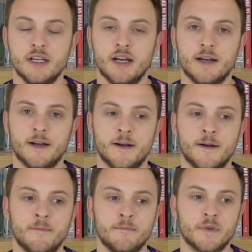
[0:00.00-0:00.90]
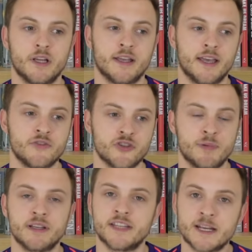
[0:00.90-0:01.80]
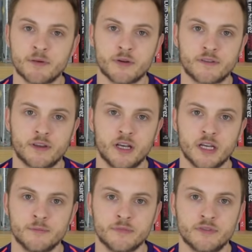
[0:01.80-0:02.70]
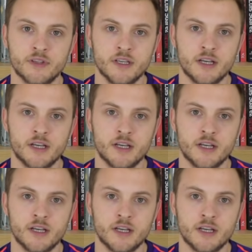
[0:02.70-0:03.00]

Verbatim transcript: um, again, dropping deeper at times,